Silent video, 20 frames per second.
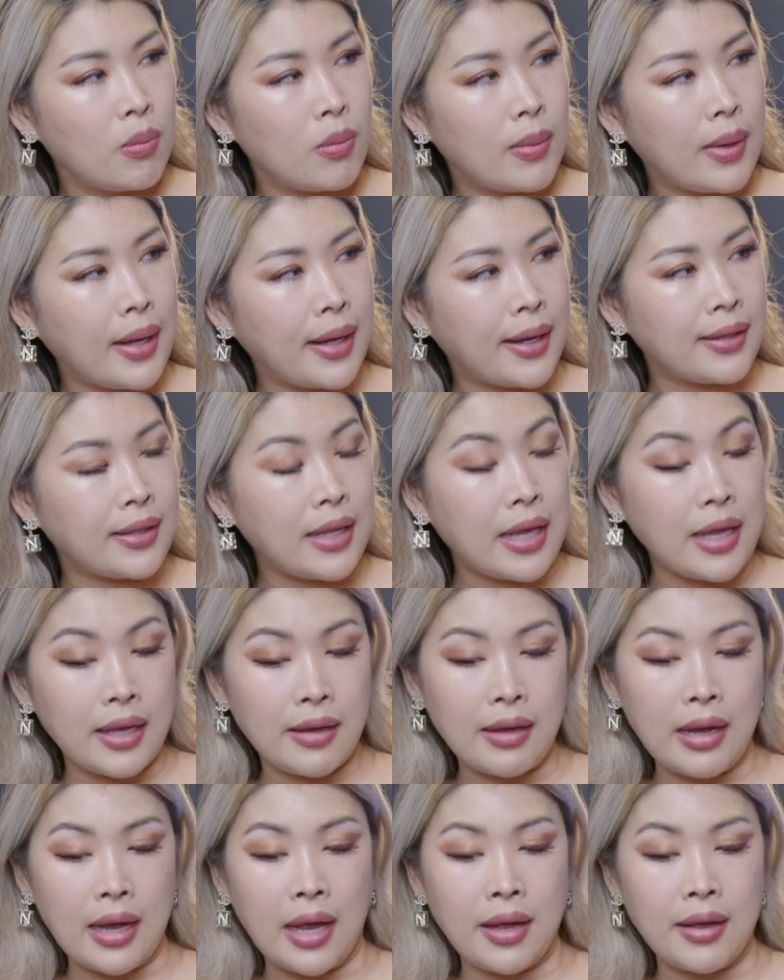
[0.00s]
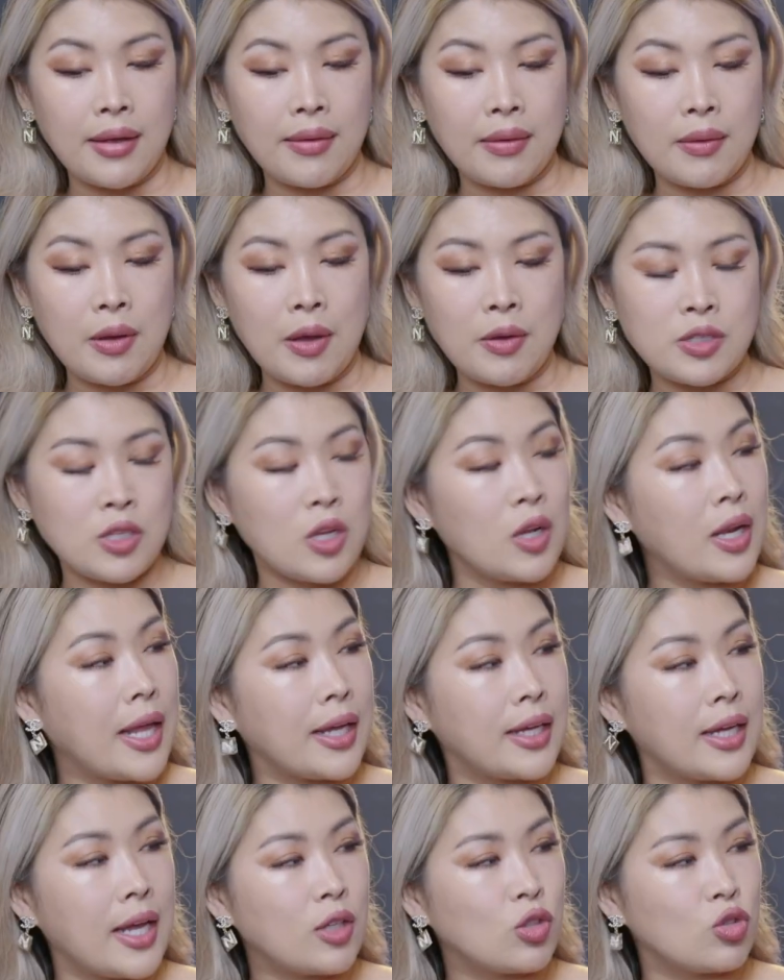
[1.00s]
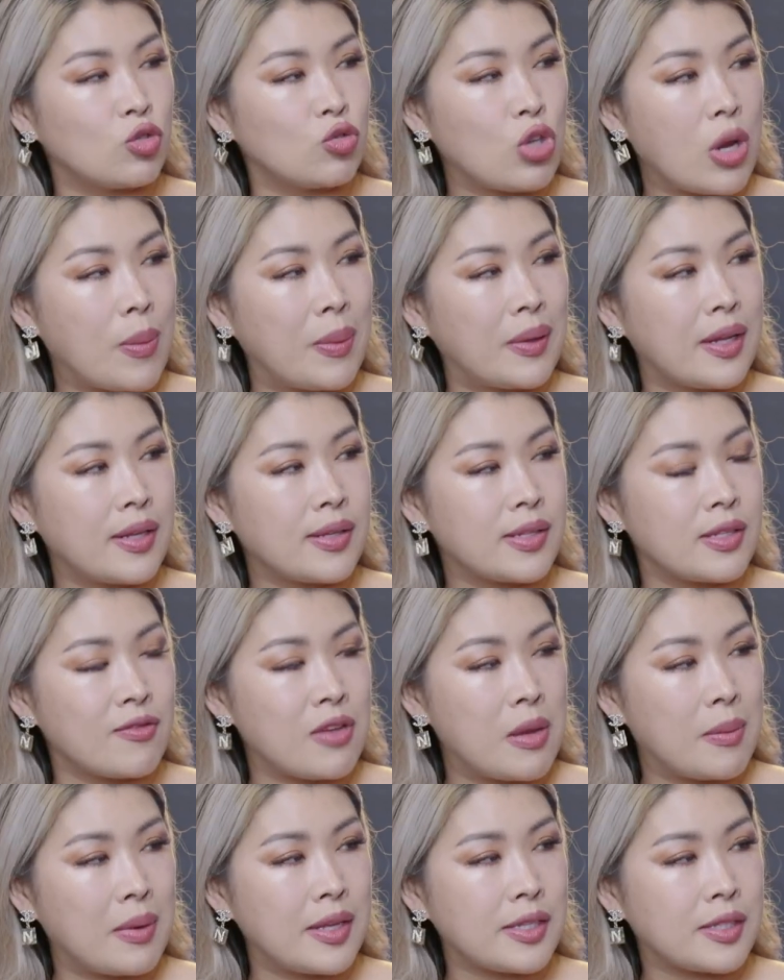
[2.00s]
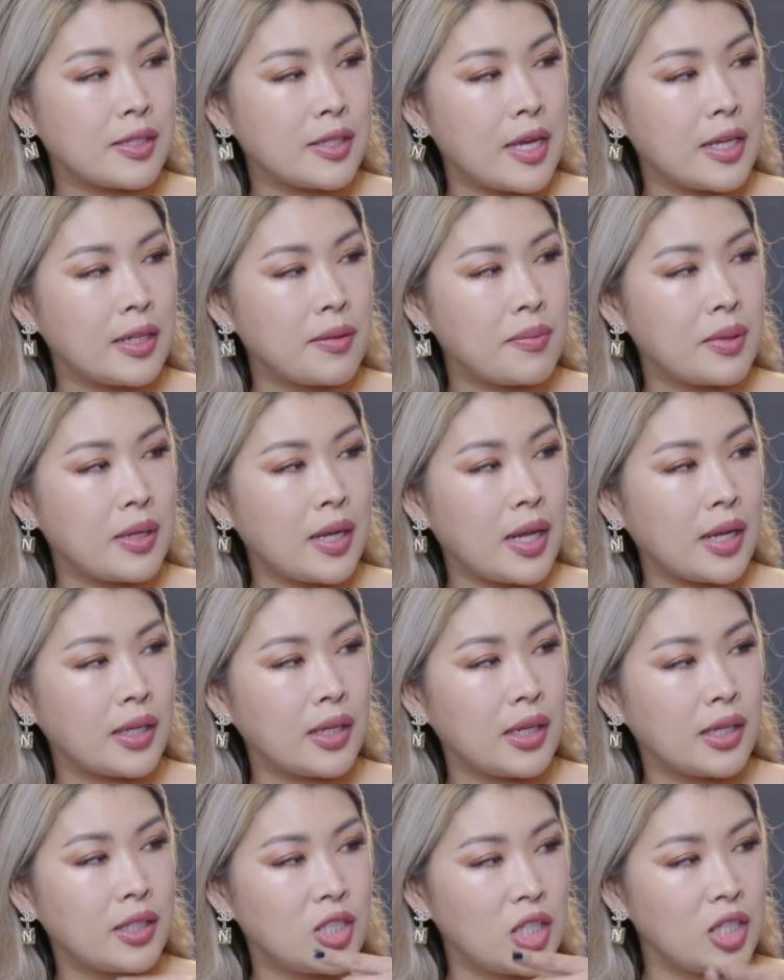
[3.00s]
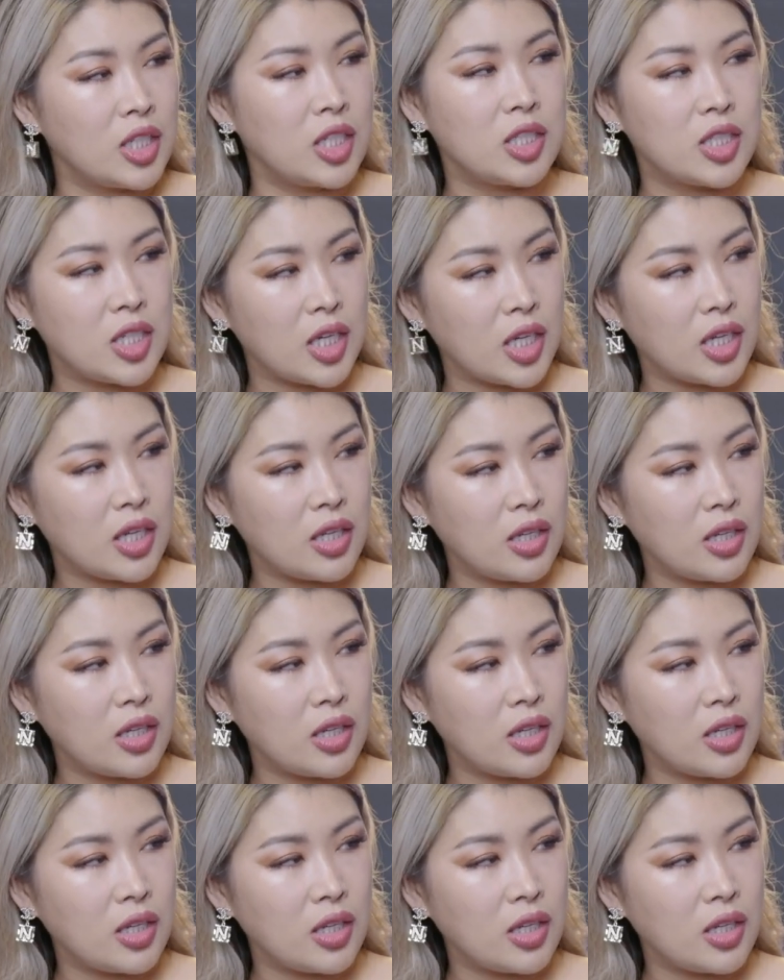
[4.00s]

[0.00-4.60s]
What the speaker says: Yeah. It's not like a Japanese, Vietnamese kid be like a chinky chink,